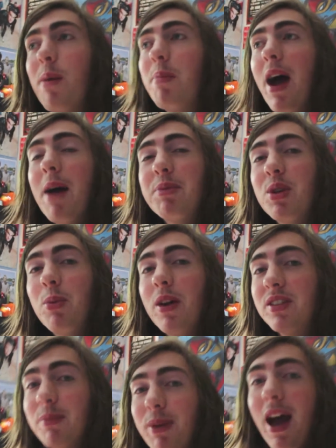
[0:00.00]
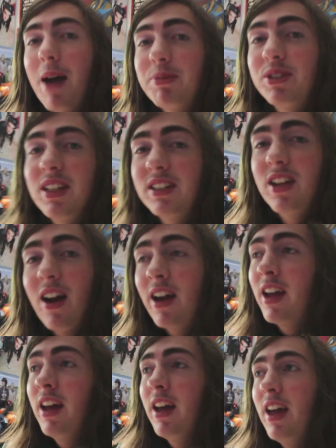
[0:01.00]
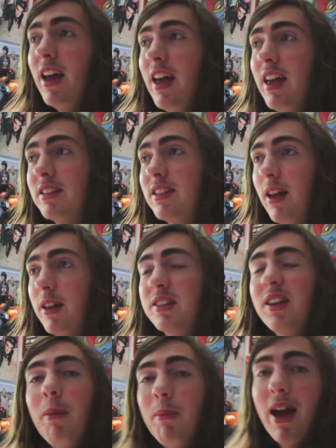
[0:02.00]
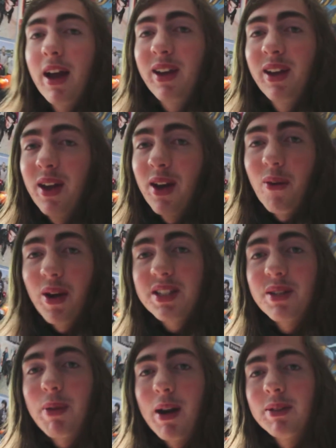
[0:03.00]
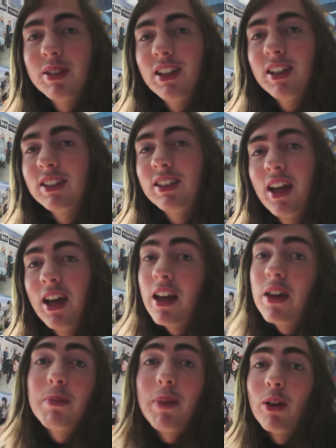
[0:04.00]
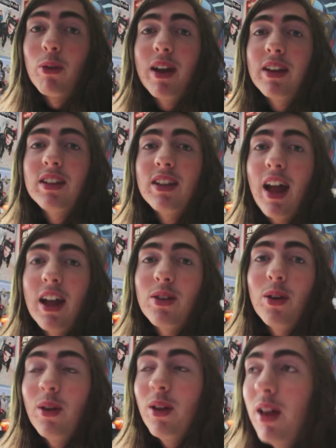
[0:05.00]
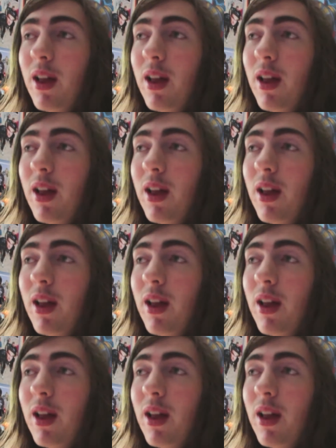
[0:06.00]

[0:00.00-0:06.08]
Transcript: Perhaps it wasn't. Perhaps this guy is a scumbag white supremacist who's been a racist asshole,